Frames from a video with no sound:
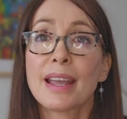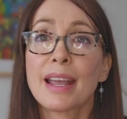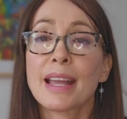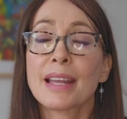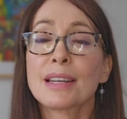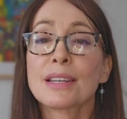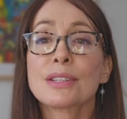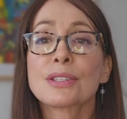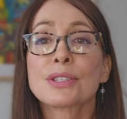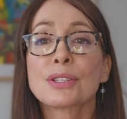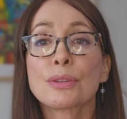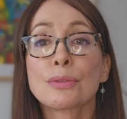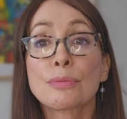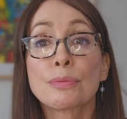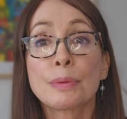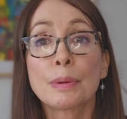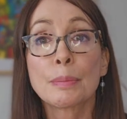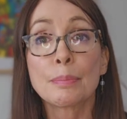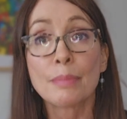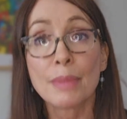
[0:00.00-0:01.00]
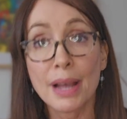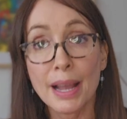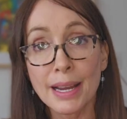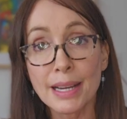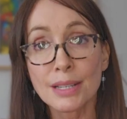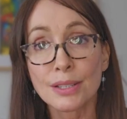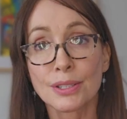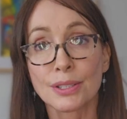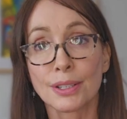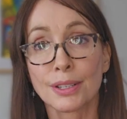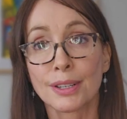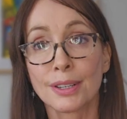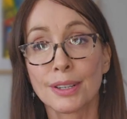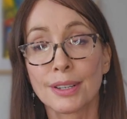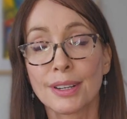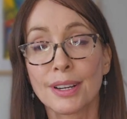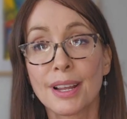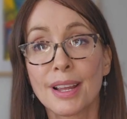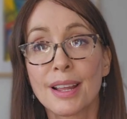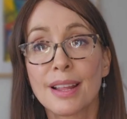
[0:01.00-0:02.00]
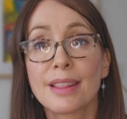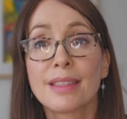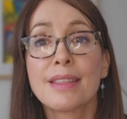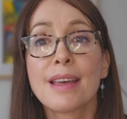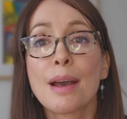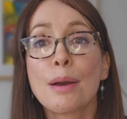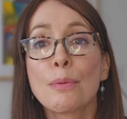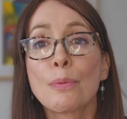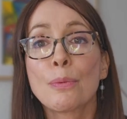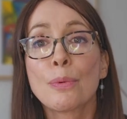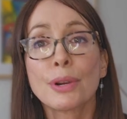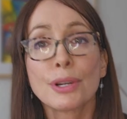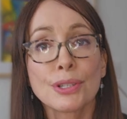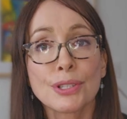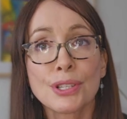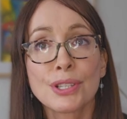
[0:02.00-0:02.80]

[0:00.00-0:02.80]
And it's a reminder that we're